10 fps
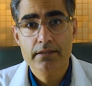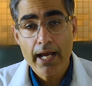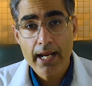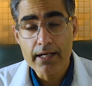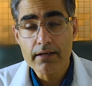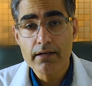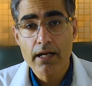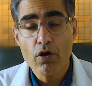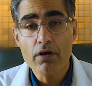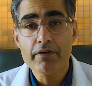and
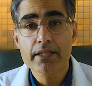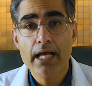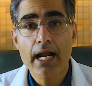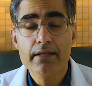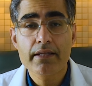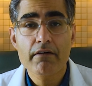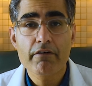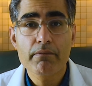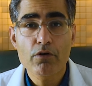along with that there will